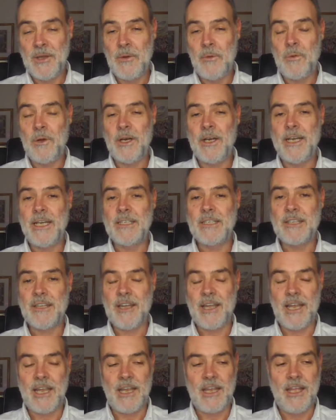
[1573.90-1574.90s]
Well, it's
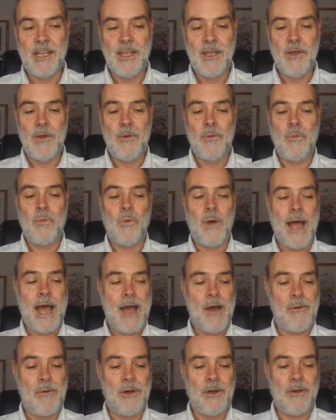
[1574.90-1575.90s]
like,
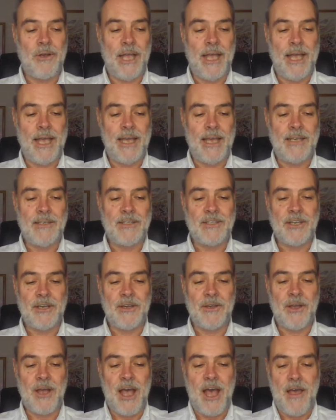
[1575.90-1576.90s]
wow, okay,
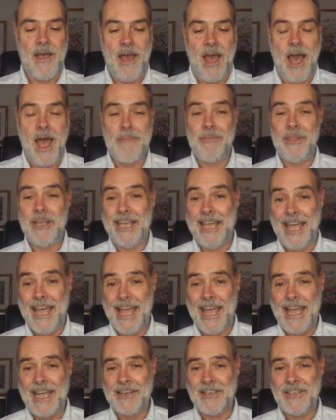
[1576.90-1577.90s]
so I, I'm the
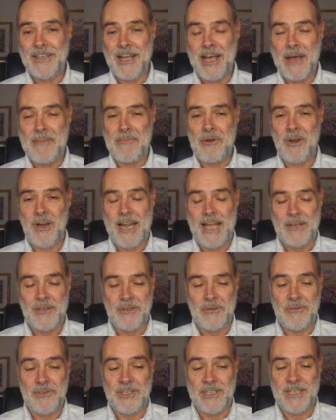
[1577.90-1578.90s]
kid, I'm not allowed
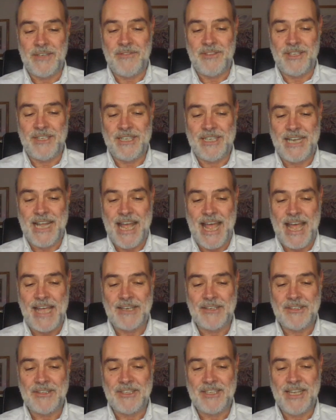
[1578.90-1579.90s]
to receive this
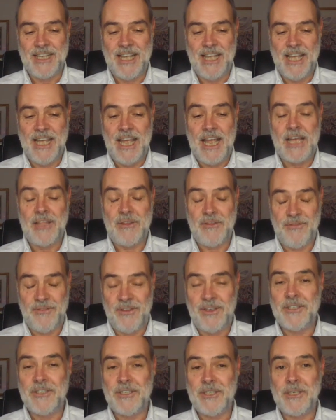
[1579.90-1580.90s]
text. And the
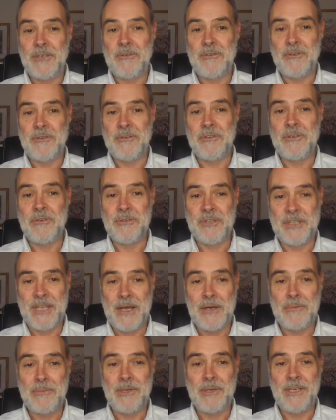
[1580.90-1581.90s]
first thing you do is you
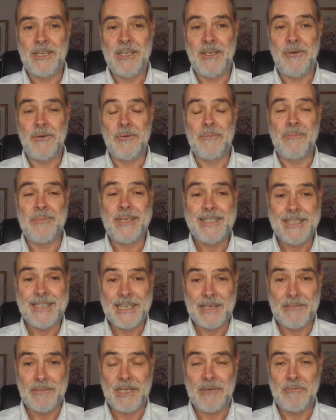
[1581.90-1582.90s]
tell me you're
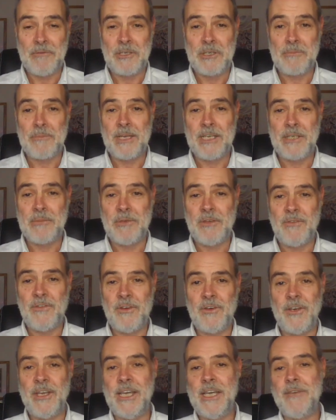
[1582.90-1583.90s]
missing me, which makes me
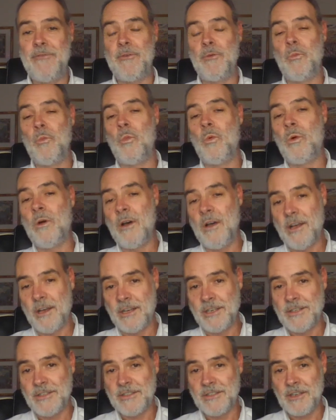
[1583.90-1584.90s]
feel even
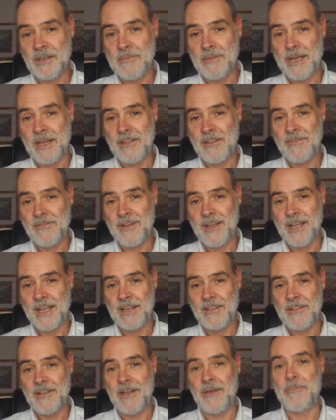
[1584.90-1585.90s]
worse about the
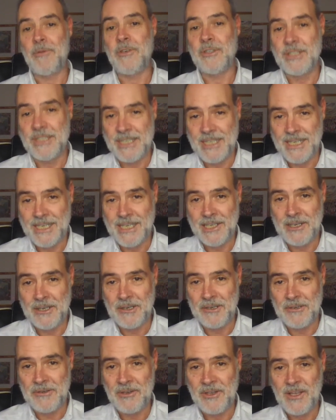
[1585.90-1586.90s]
fact that I'm not seeing
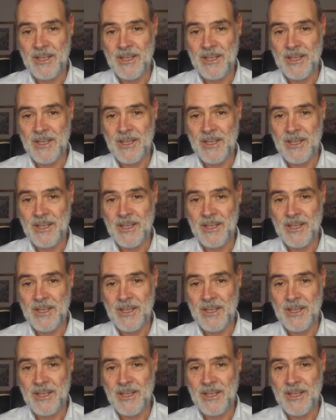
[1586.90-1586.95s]
you.